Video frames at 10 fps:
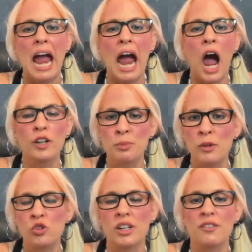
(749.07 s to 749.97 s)

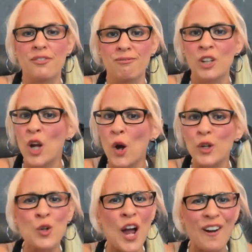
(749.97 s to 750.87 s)
Especially if, you
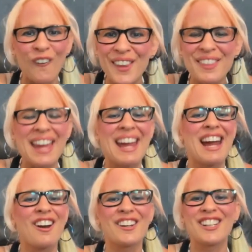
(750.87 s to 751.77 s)
go in
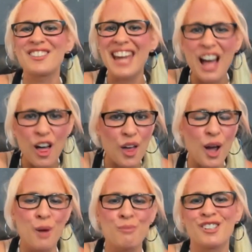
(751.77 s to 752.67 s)
there and you tell
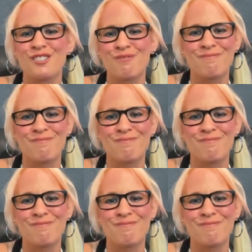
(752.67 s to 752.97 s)
them, you